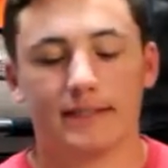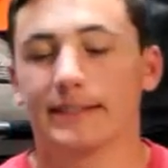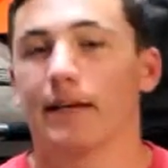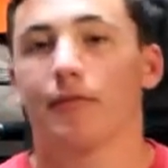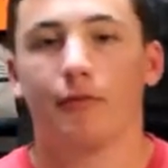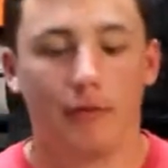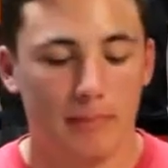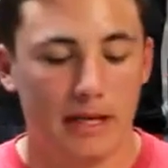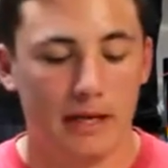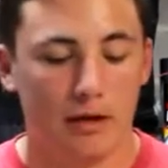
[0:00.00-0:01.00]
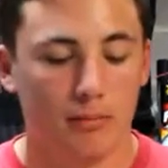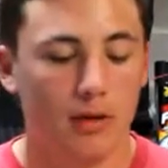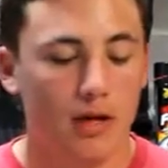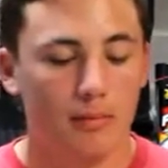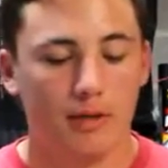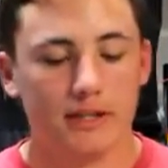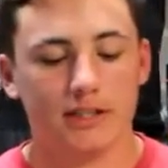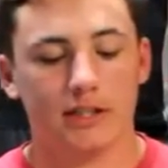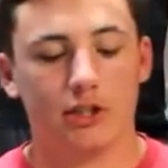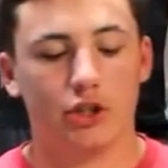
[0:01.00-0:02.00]
It's a 7 foot medium, but
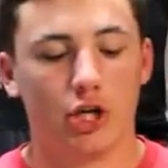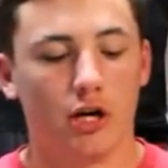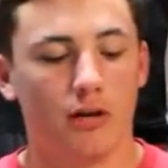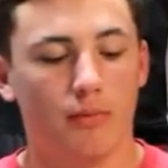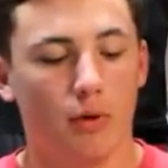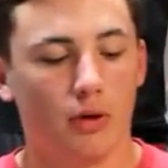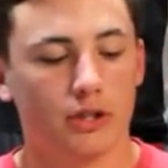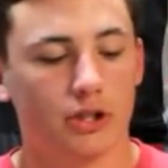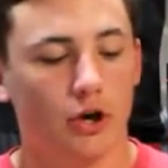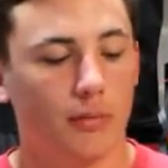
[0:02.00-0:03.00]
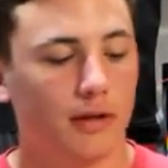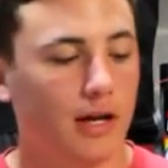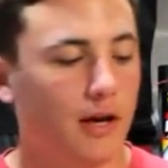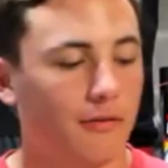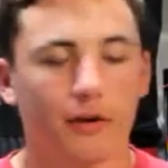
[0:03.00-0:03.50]
this is the Johnny Morris Carbon Light.